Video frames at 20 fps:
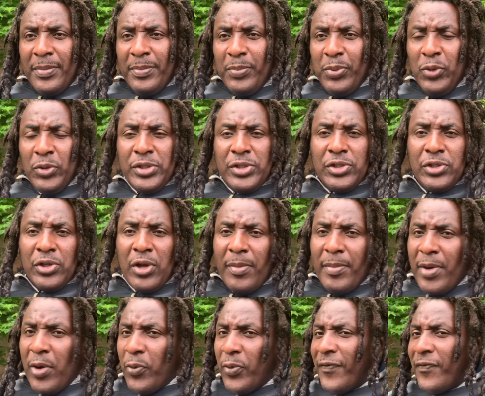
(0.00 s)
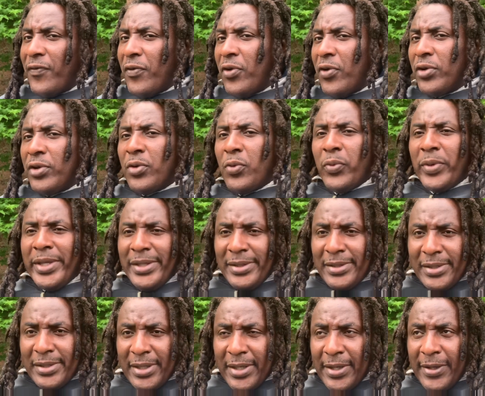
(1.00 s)
Put some away for the
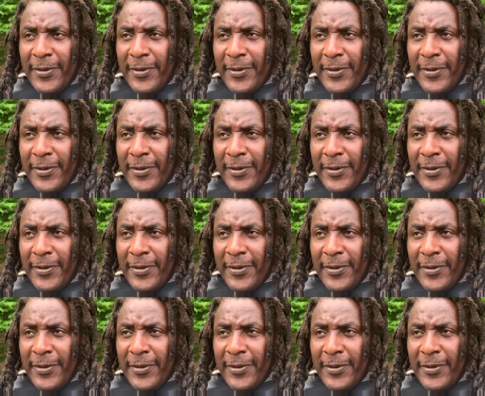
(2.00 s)
winter.